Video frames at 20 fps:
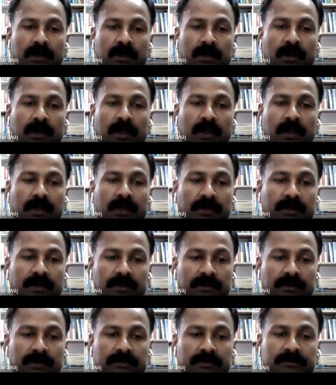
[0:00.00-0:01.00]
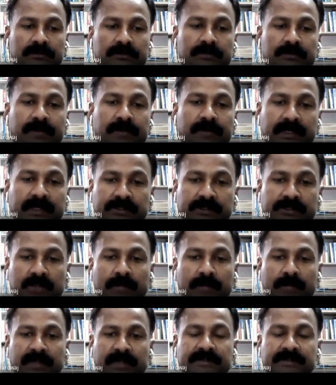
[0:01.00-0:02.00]
and various
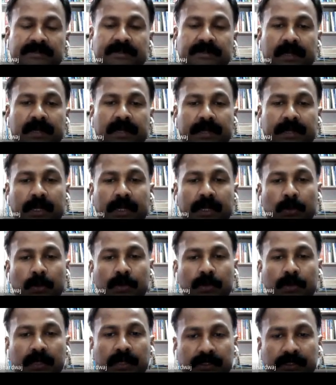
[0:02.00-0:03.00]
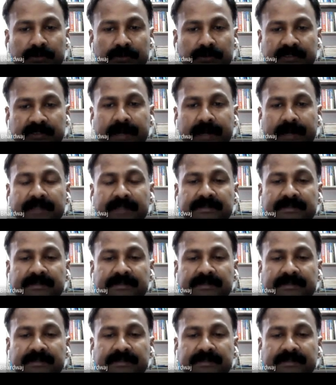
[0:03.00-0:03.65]
topics related to the electrostatics,